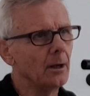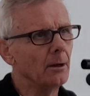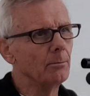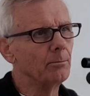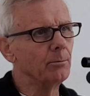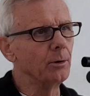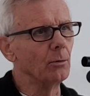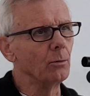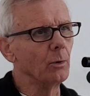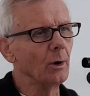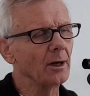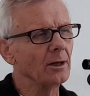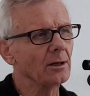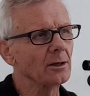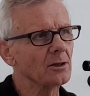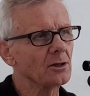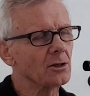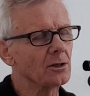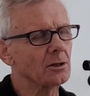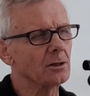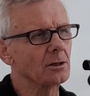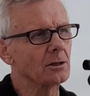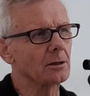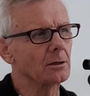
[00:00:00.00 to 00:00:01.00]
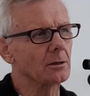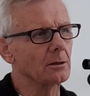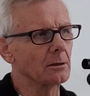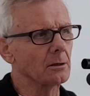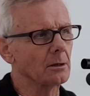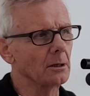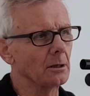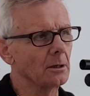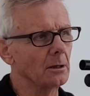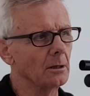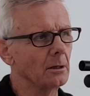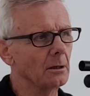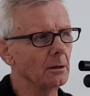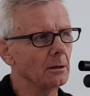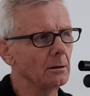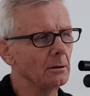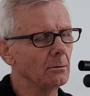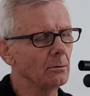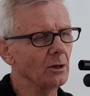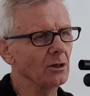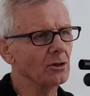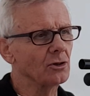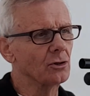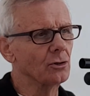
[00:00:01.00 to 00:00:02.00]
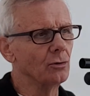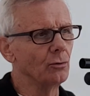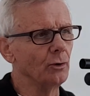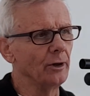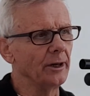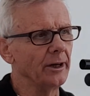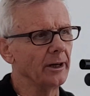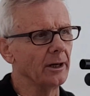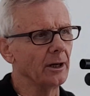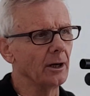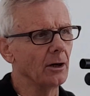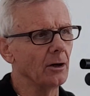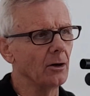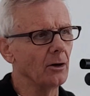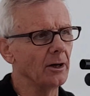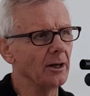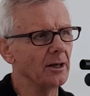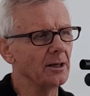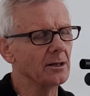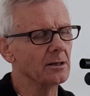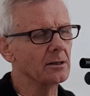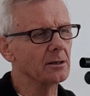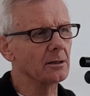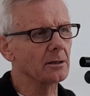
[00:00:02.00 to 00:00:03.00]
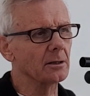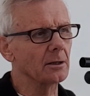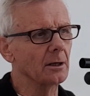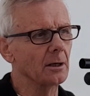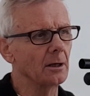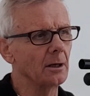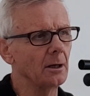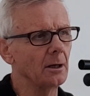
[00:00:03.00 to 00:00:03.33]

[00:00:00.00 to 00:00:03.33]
but once you realise